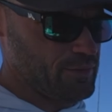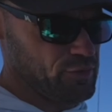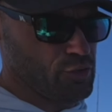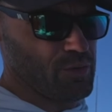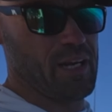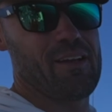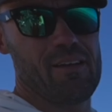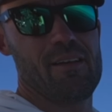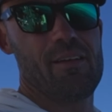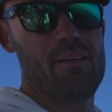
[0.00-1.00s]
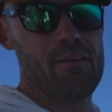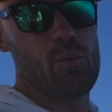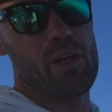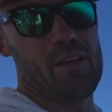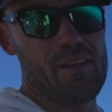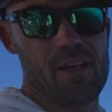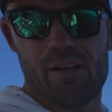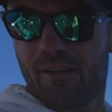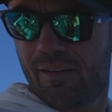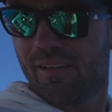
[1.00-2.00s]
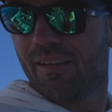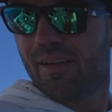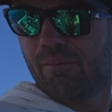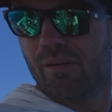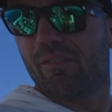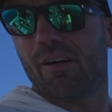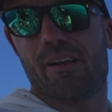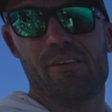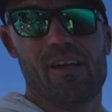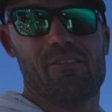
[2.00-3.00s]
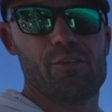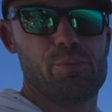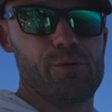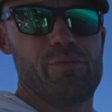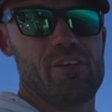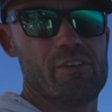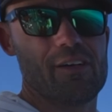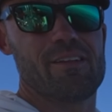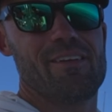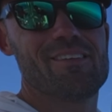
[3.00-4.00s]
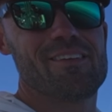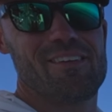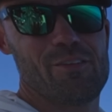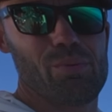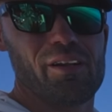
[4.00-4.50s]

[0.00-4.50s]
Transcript: crank when you can, provided you have a small fish like this. It's pretty